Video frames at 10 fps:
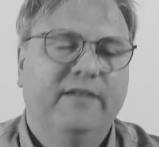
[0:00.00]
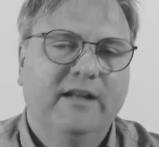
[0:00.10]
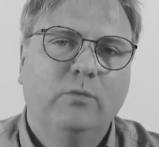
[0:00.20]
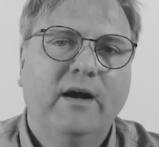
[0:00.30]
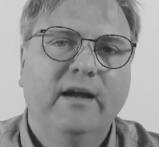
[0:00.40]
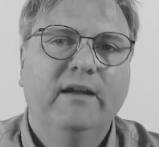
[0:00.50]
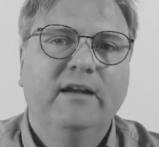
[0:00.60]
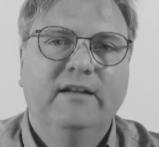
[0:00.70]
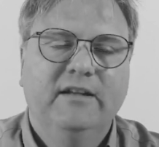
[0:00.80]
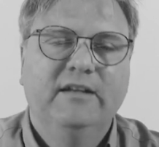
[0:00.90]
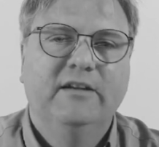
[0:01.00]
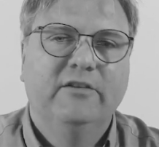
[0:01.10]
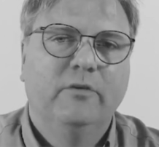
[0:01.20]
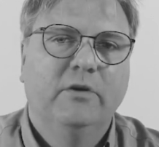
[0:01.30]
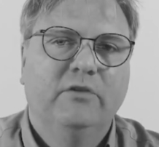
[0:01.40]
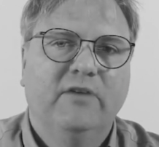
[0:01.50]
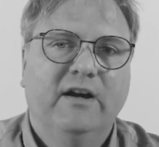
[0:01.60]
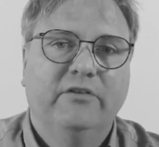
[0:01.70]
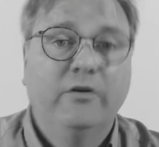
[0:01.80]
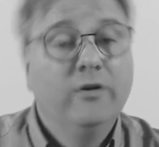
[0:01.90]
That's why Ninja is so much
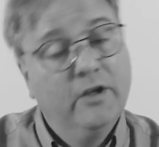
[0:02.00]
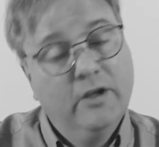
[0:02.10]
faster.